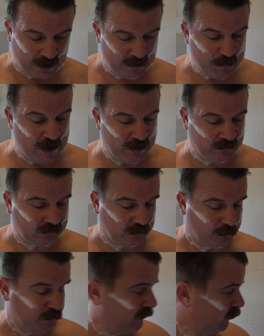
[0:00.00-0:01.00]
apex of
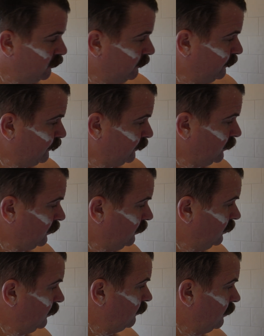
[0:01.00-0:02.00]
the bevel,
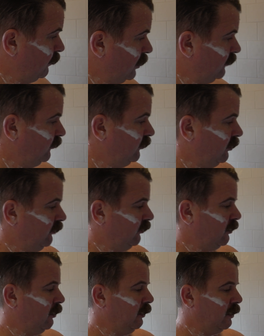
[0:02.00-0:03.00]
when both sides are
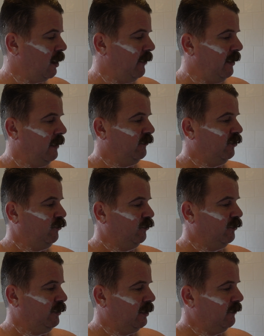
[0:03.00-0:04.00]
kind of coming up to
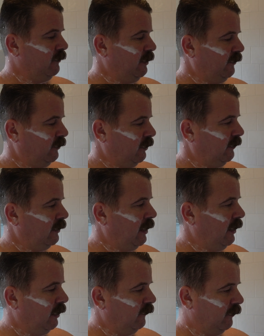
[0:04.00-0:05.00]
join, you can really start
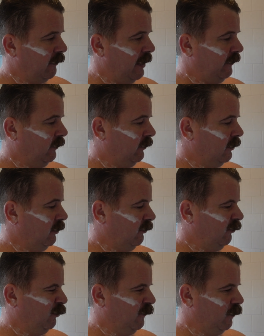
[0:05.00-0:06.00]
telling if the razor is going to
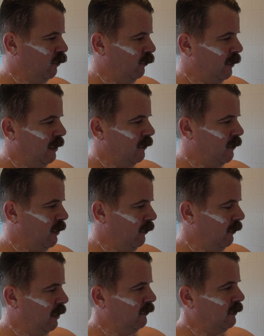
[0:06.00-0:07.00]
just perform quite
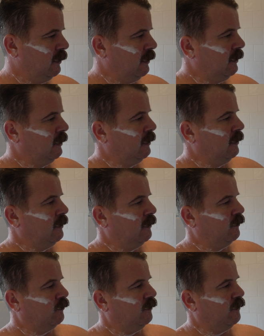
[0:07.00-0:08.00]
well,
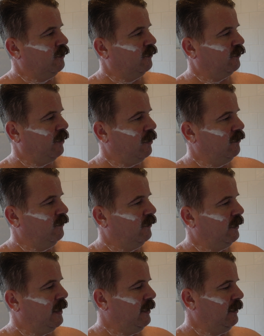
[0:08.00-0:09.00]
sort of on the stones
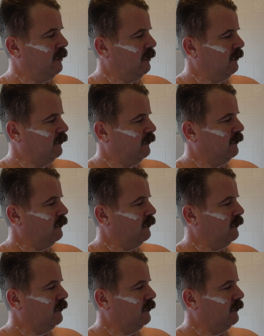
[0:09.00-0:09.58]
and that. And you can